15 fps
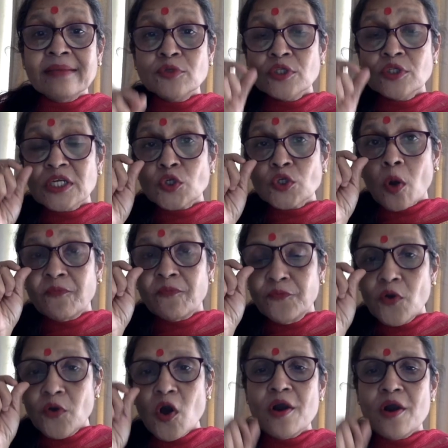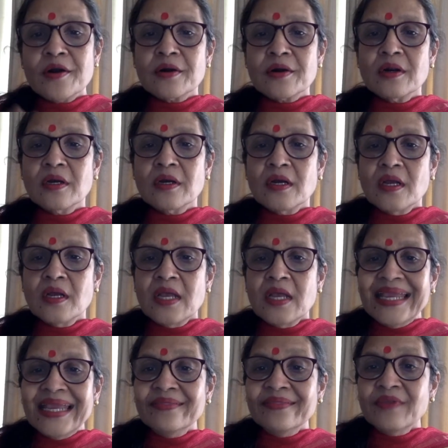to the top floor.
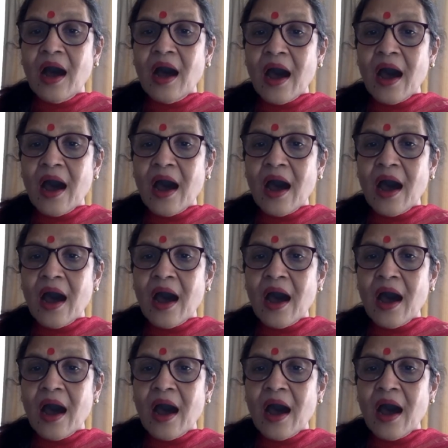In the